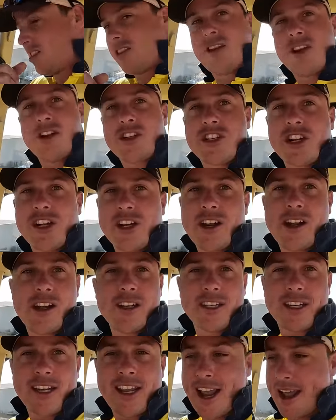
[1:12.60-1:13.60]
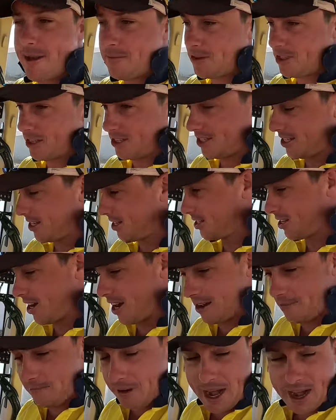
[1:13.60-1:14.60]
thought I'd show you guys the cab. So it's the
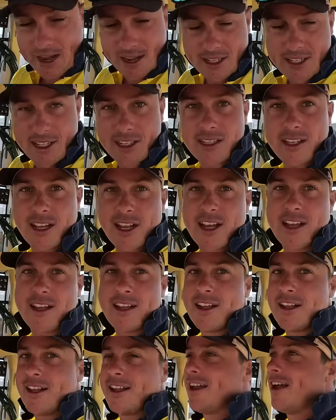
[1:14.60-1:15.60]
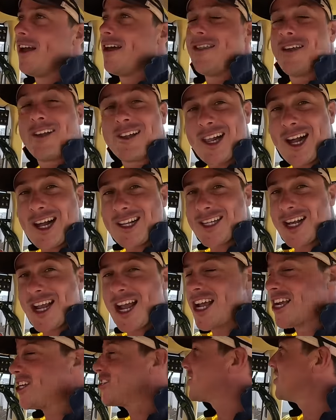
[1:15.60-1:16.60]
exciting part. This is uh, the glass
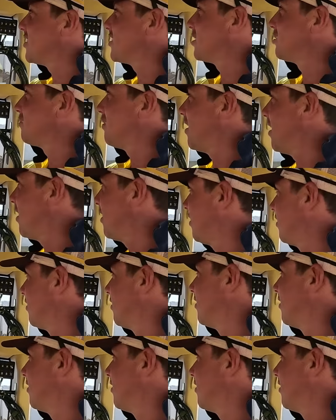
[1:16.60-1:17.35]
cage. This is where